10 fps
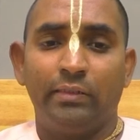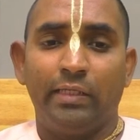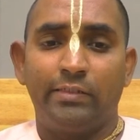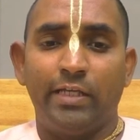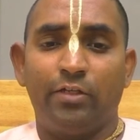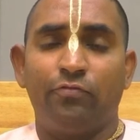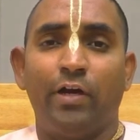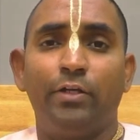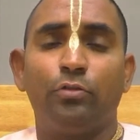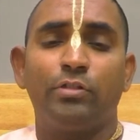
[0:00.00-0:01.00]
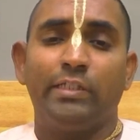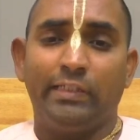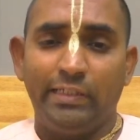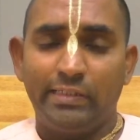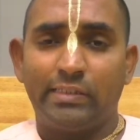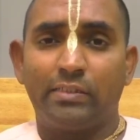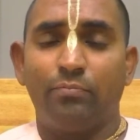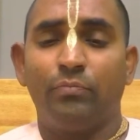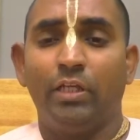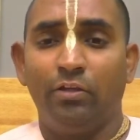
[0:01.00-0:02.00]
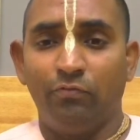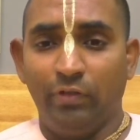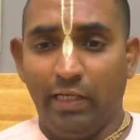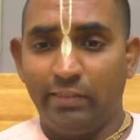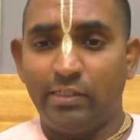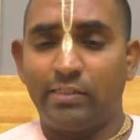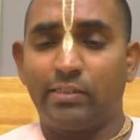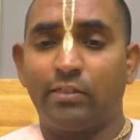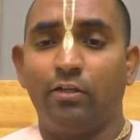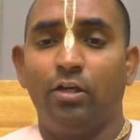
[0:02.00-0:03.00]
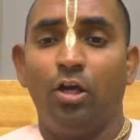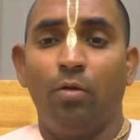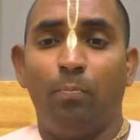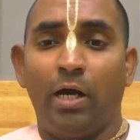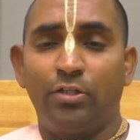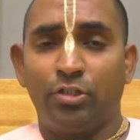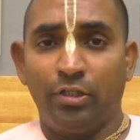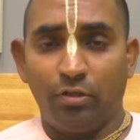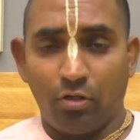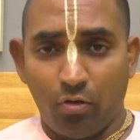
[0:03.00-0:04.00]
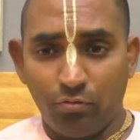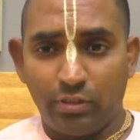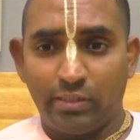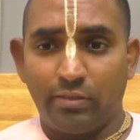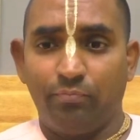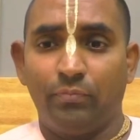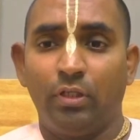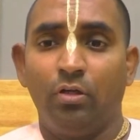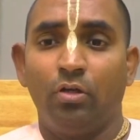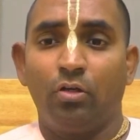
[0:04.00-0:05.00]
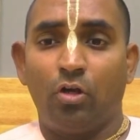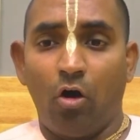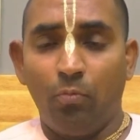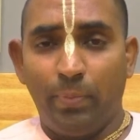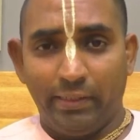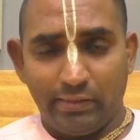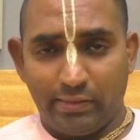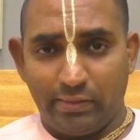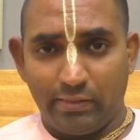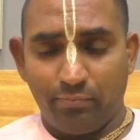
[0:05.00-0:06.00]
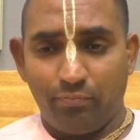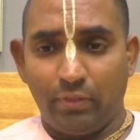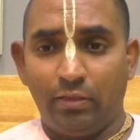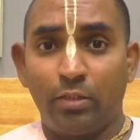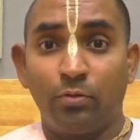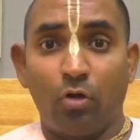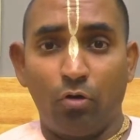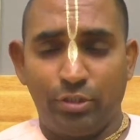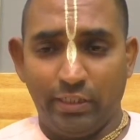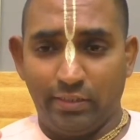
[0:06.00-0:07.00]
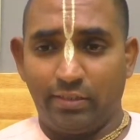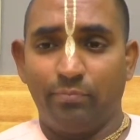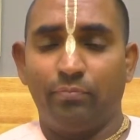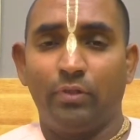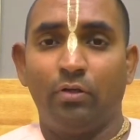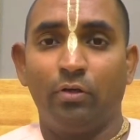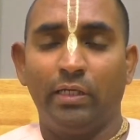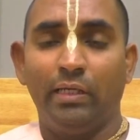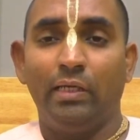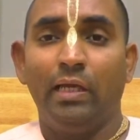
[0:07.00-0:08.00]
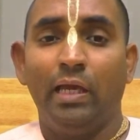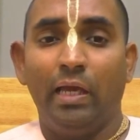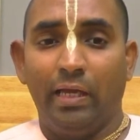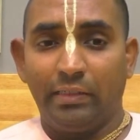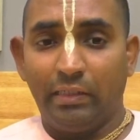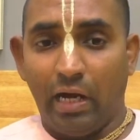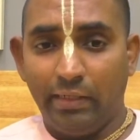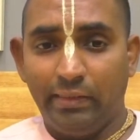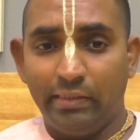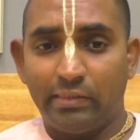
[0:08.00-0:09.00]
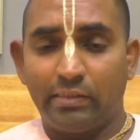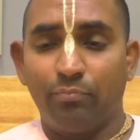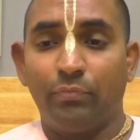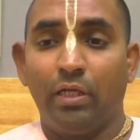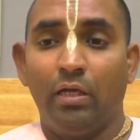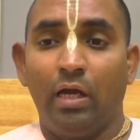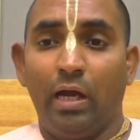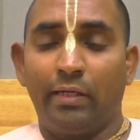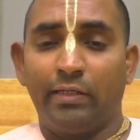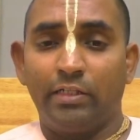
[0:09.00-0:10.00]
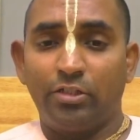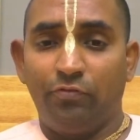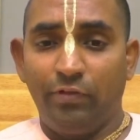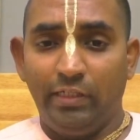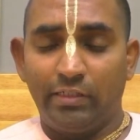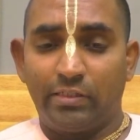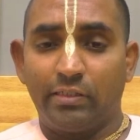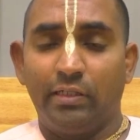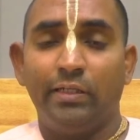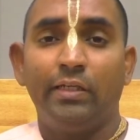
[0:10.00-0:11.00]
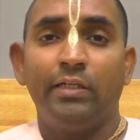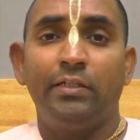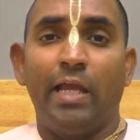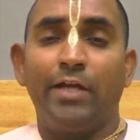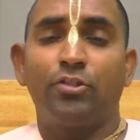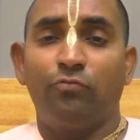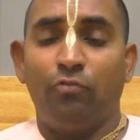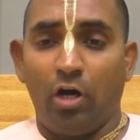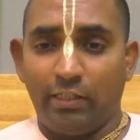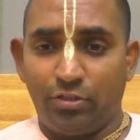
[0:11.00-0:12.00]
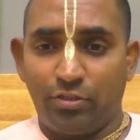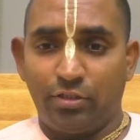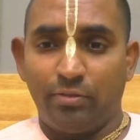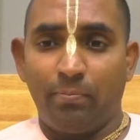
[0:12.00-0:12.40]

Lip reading: set fire to cities, villages, pasturing grounds, cow pens, this is cow sheds, okay, and gardens, agricultural fields, natural forests,